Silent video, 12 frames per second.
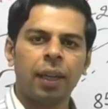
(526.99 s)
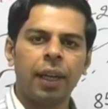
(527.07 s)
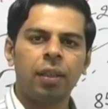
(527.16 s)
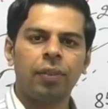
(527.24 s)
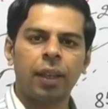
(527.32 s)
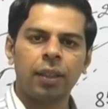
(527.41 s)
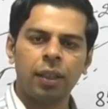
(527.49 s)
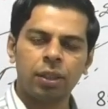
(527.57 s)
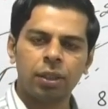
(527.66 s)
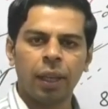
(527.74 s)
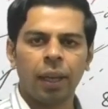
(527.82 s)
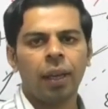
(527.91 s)
whether it is
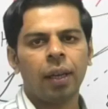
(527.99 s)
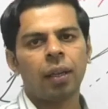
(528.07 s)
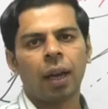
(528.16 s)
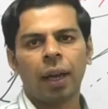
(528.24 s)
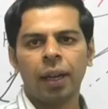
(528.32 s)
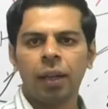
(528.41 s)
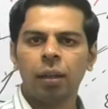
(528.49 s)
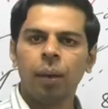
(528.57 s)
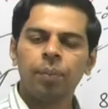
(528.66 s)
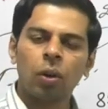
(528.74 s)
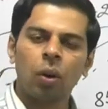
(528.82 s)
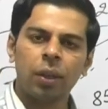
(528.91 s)
day, night
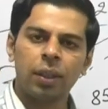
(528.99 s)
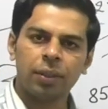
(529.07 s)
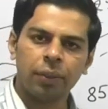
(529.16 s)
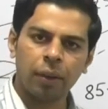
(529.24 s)
or it uh,